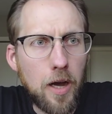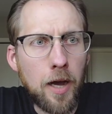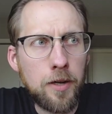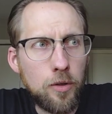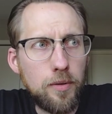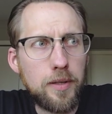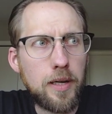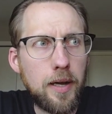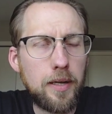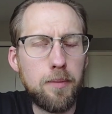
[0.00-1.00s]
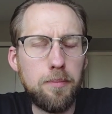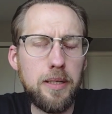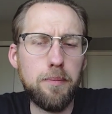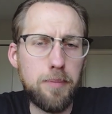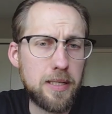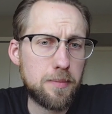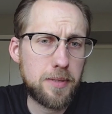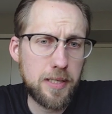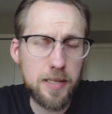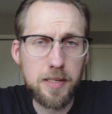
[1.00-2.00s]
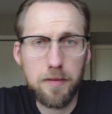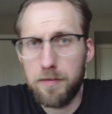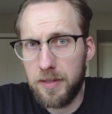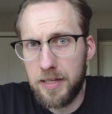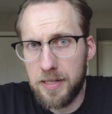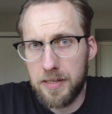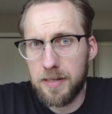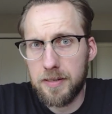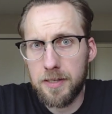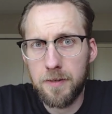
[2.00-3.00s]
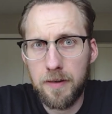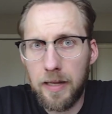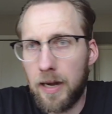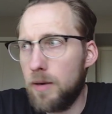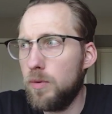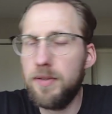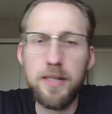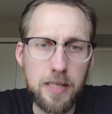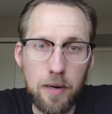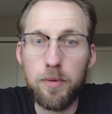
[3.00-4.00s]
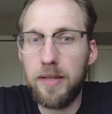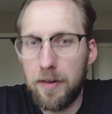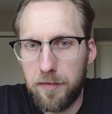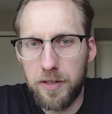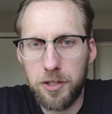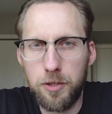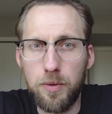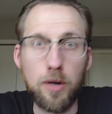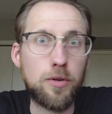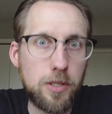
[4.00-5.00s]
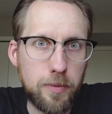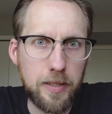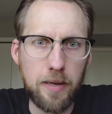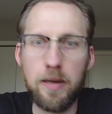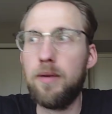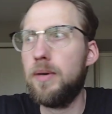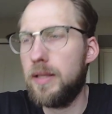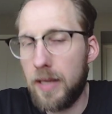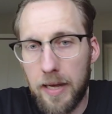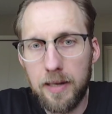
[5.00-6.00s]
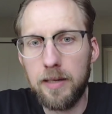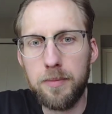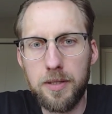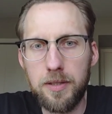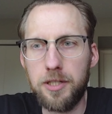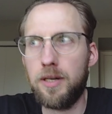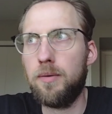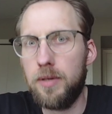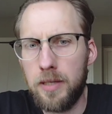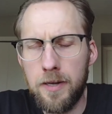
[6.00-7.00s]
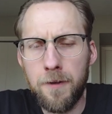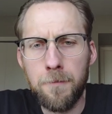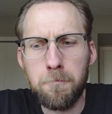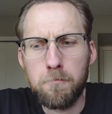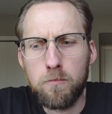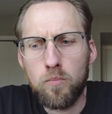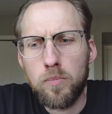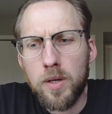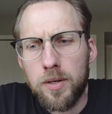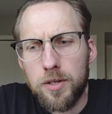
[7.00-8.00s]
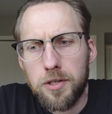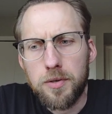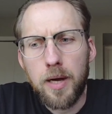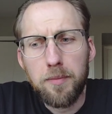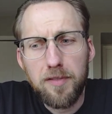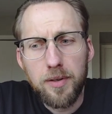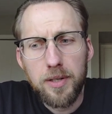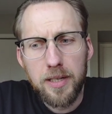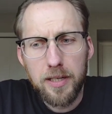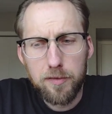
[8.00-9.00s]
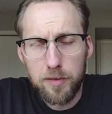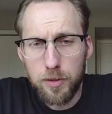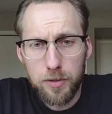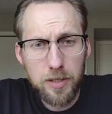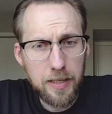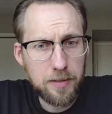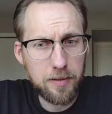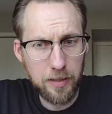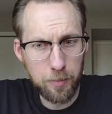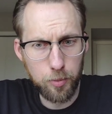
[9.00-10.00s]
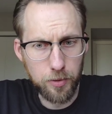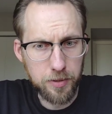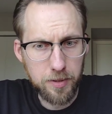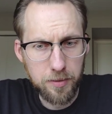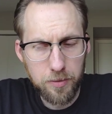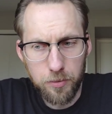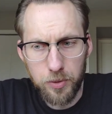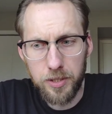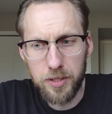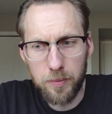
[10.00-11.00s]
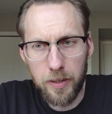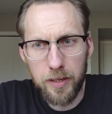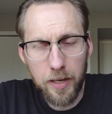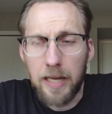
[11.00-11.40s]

I know that I can be a bit obsessive in these things and I want this, I want that finish too, and I also want that, and, I, and they had a limited edition. I want. So I'm very careful not to get to that point, which is why I